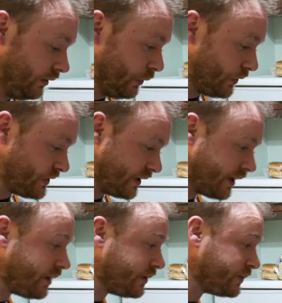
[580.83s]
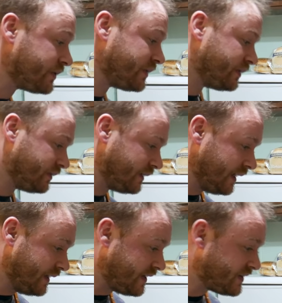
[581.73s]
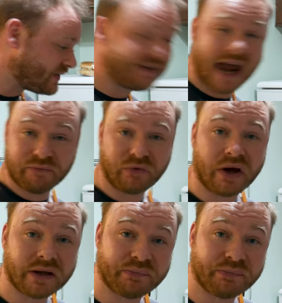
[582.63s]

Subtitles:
Boys and girls, this is downright